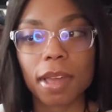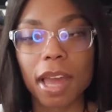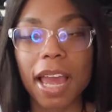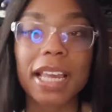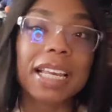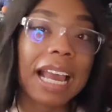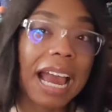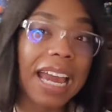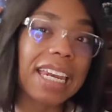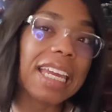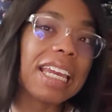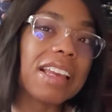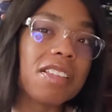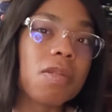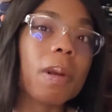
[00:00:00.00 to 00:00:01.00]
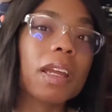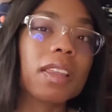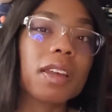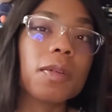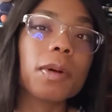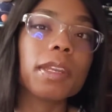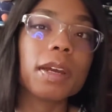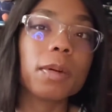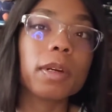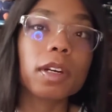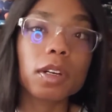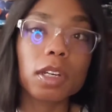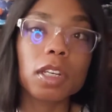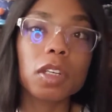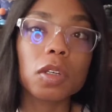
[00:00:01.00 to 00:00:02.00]
I kind of expected what they were
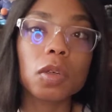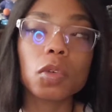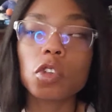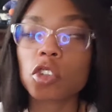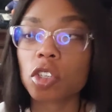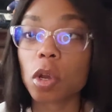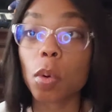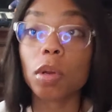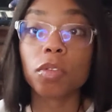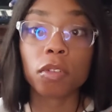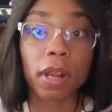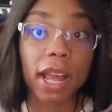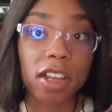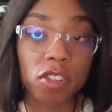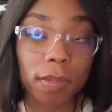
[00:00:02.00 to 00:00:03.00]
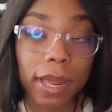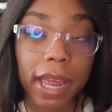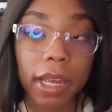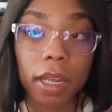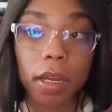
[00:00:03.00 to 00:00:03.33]
going to do, show a flashback